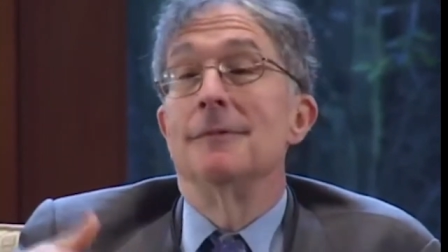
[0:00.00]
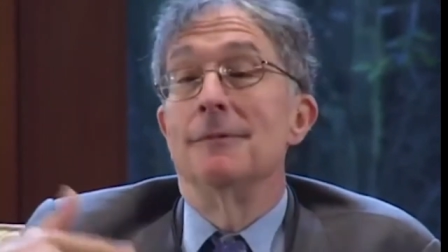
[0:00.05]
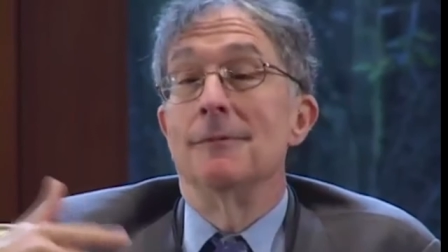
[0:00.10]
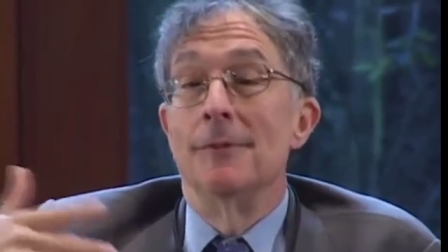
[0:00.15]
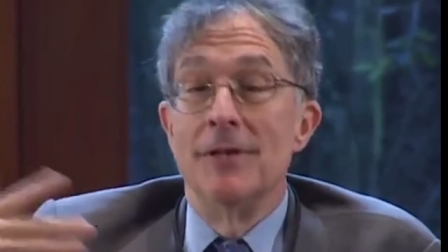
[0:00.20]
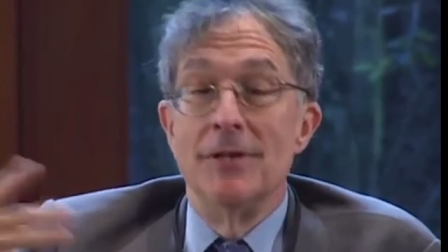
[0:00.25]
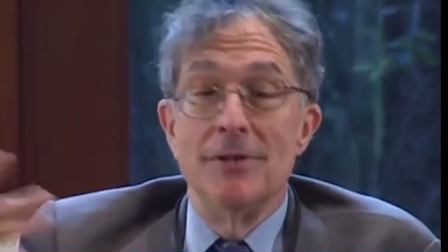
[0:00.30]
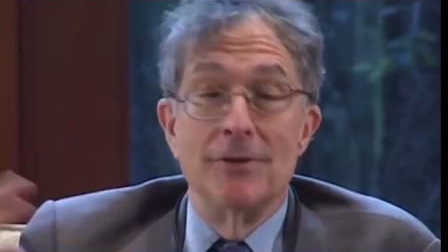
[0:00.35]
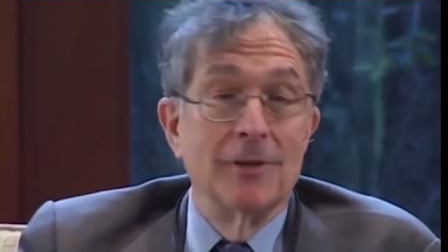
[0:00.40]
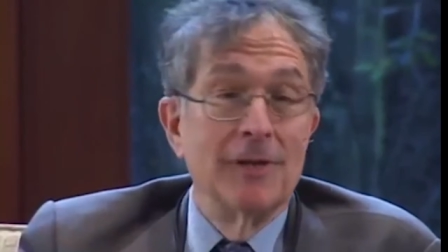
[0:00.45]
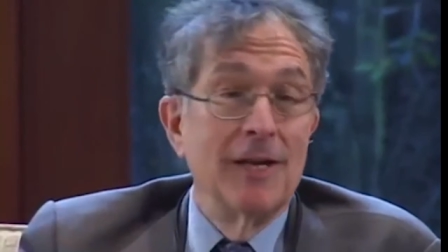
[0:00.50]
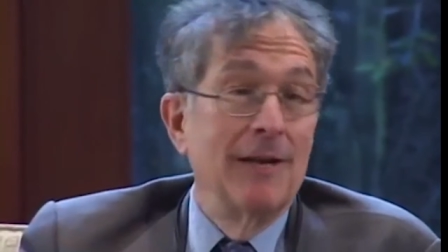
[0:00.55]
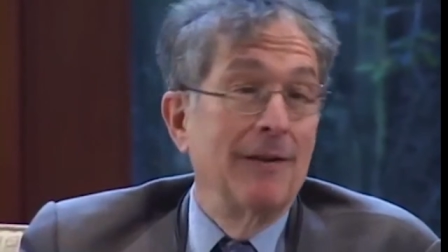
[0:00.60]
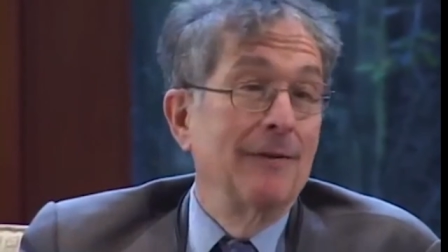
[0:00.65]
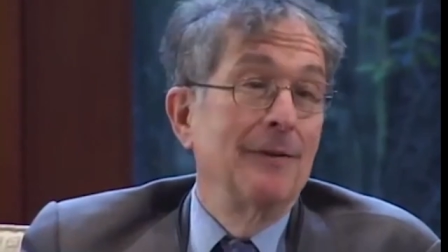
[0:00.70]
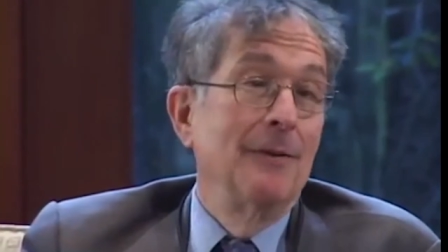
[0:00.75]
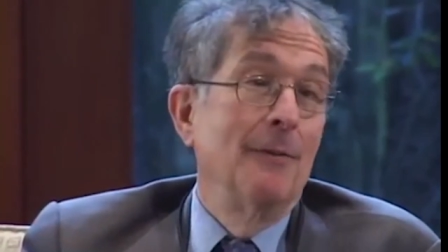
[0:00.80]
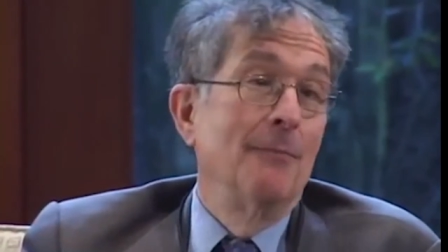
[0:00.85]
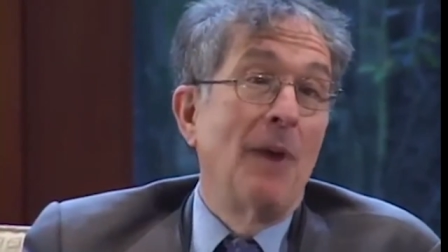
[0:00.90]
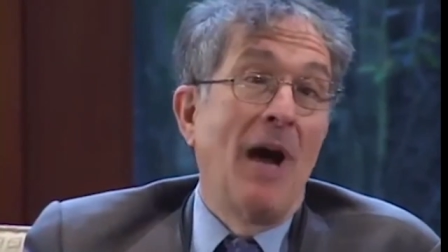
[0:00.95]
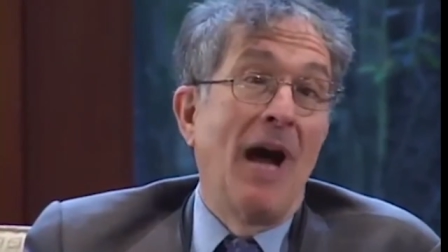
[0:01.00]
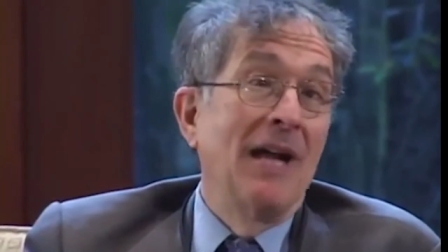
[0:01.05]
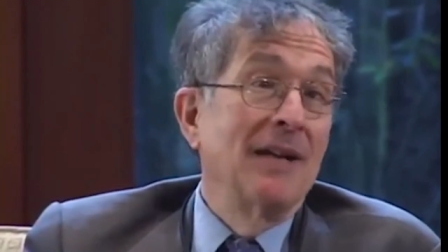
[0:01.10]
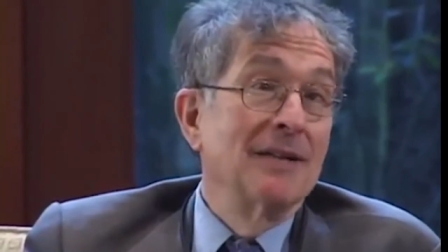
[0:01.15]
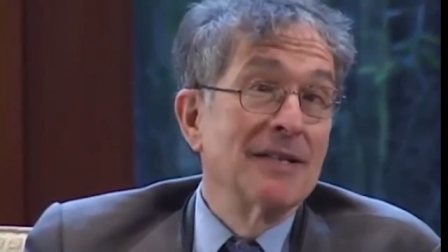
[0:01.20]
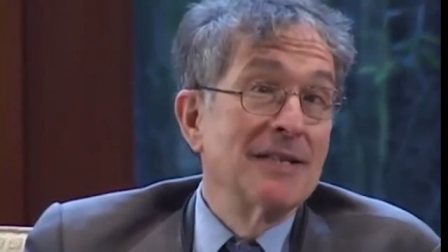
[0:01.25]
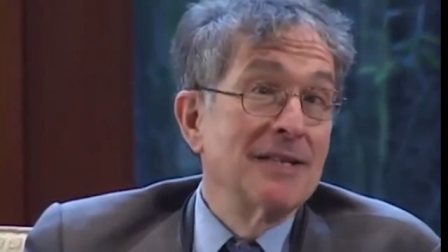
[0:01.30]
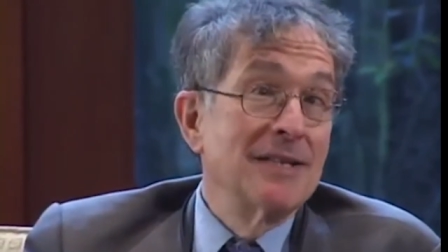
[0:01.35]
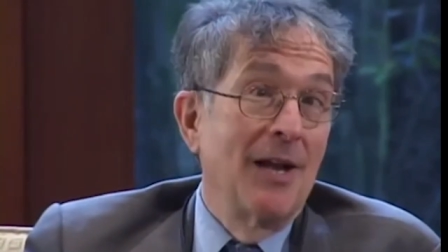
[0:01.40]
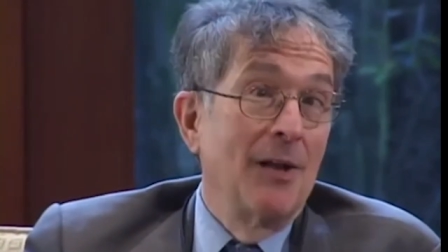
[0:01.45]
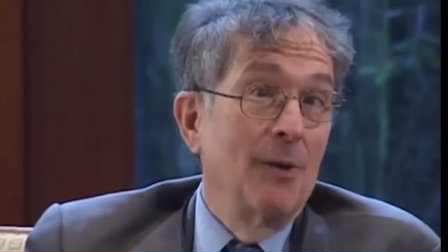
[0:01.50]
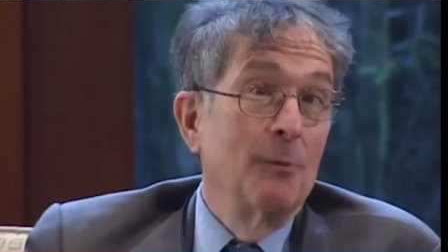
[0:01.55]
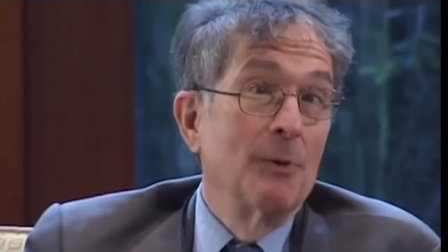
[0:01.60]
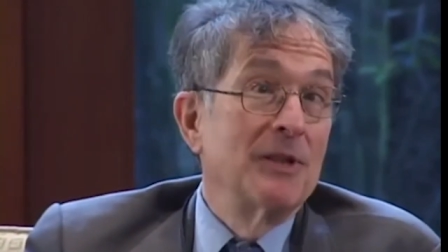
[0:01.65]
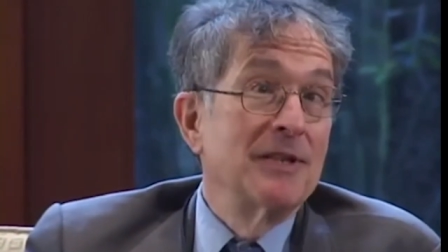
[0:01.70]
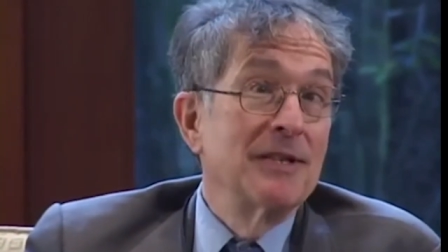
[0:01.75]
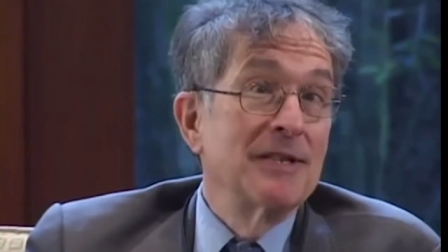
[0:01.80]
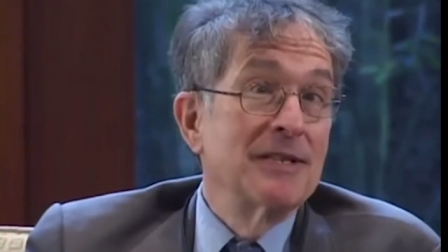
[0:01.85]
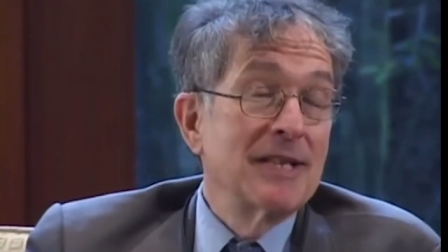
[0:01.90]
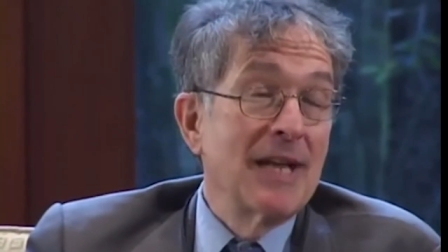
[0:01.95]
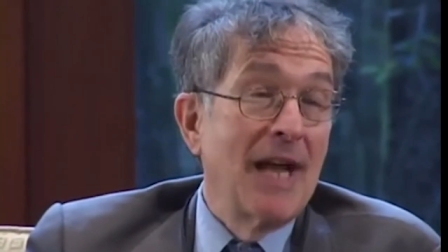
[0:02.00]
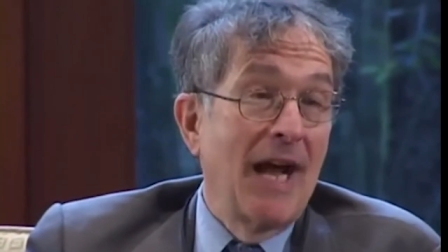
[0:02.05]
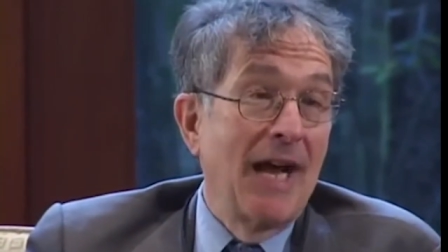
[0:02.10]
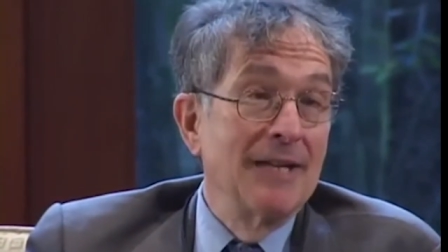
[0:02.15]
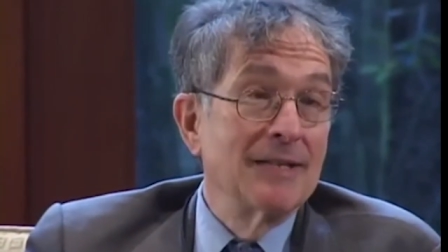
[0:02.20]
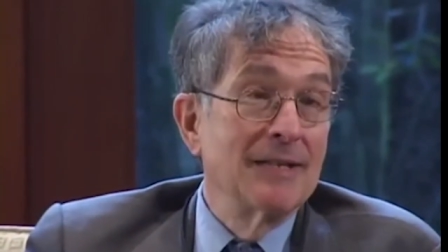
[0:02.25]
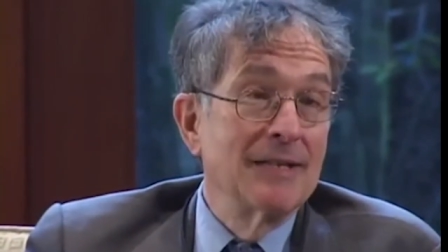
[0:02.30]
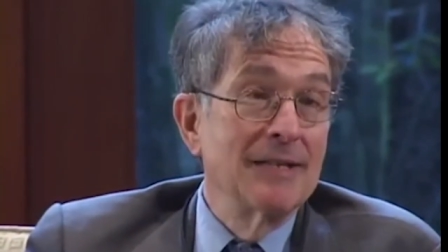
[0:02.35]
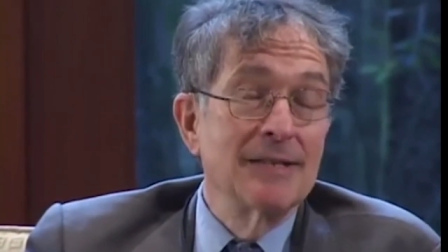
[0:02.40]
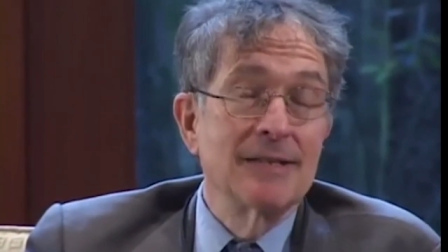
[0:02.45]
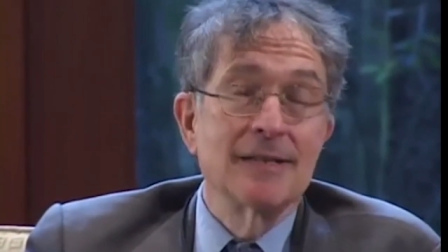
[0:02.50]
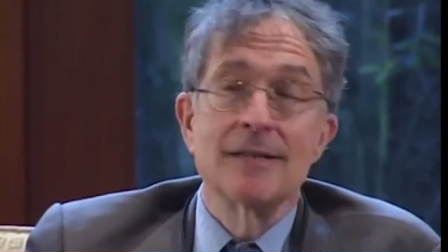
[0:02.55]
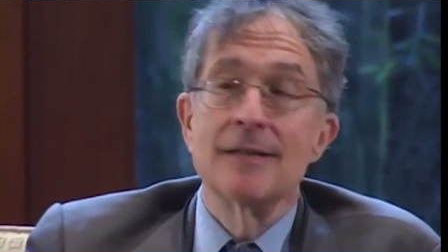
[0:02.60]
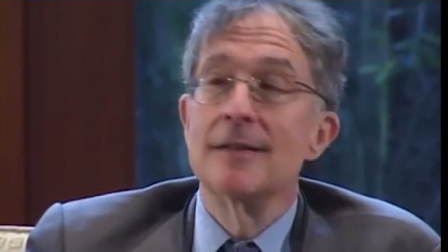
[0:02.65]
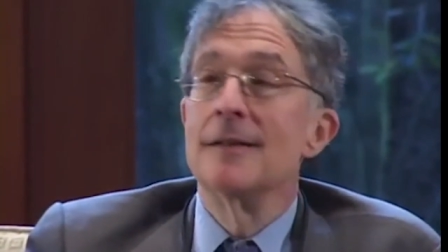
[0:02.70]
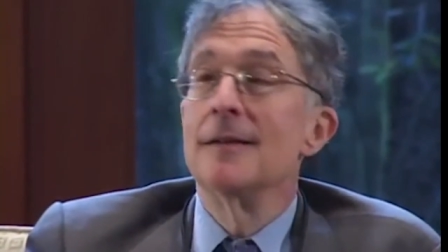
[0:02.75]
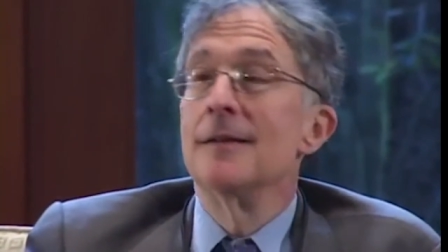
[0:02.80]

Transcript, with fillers: when you can you know, buy and sell with disguises,